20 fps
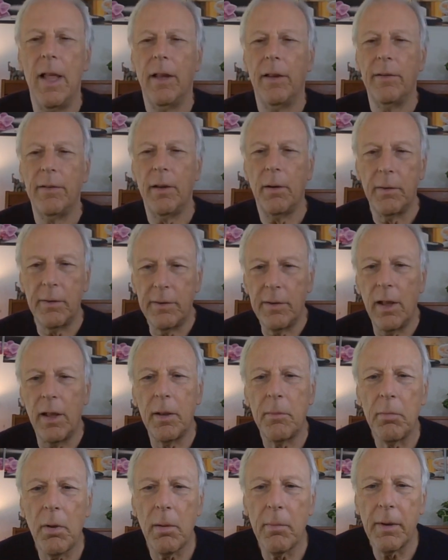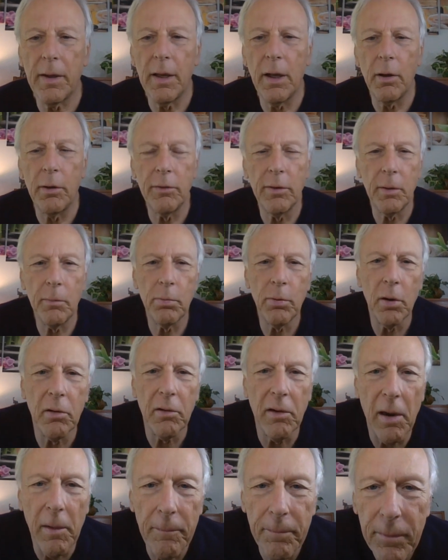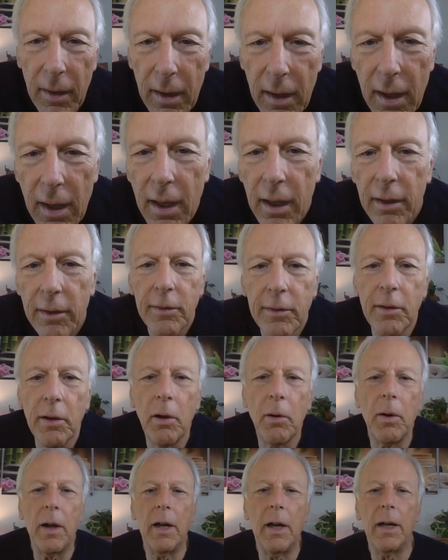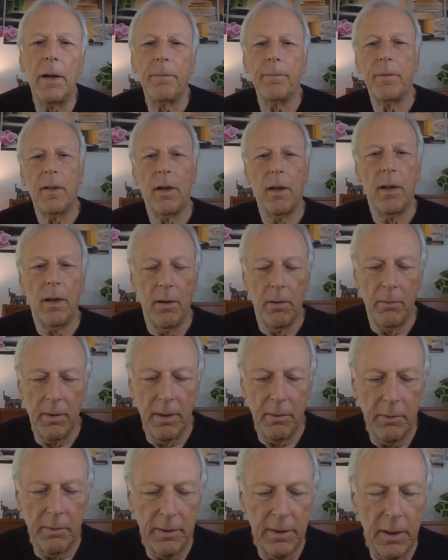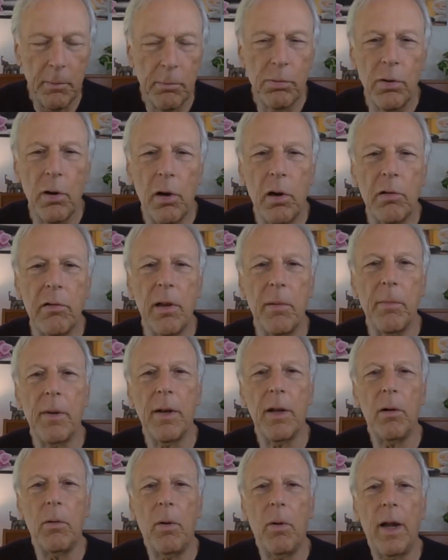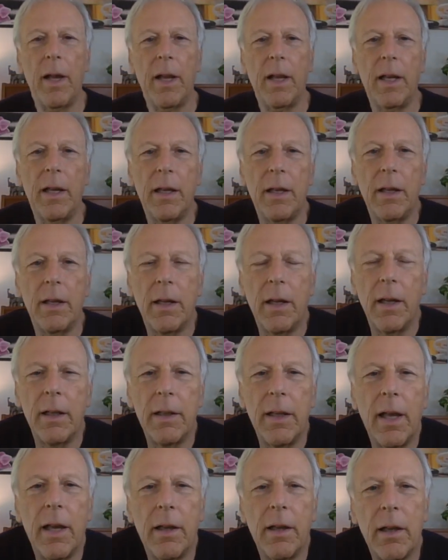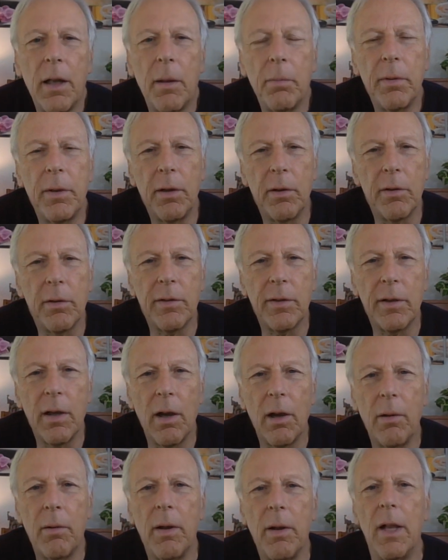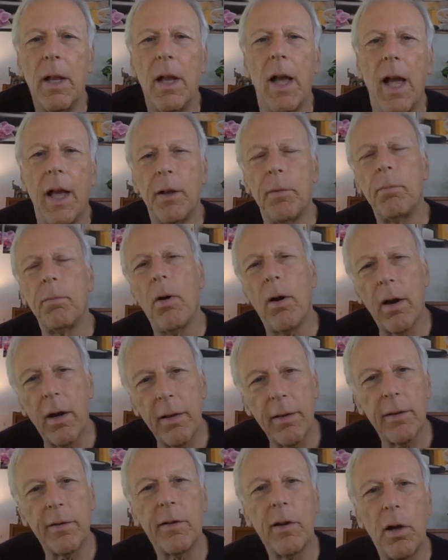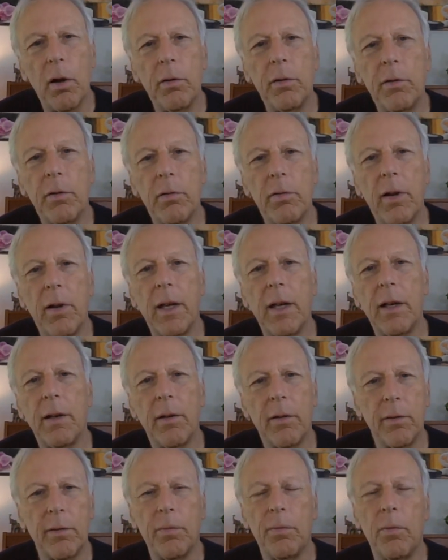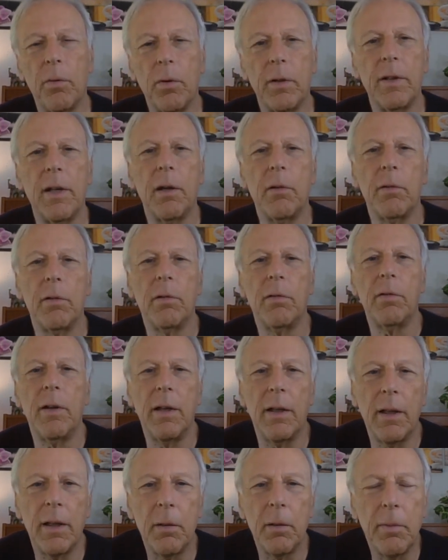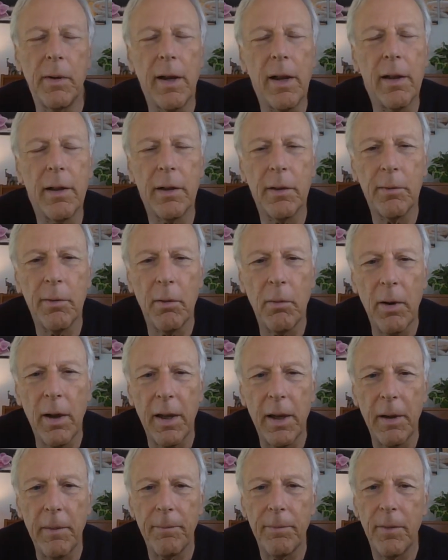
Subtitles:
So I was telling about my coaching program. So we did a program in Hawaii a couple of years ago. As part of this coach training, there's a 4-day retreat on the Big Island of Hawaii.